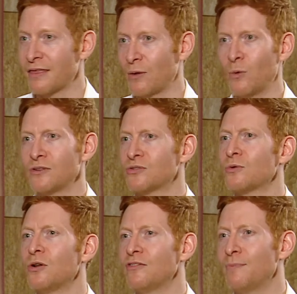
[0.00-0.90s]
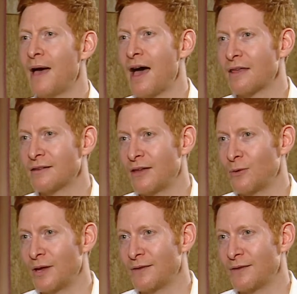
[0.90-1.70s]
Like, what is the role of math now that we have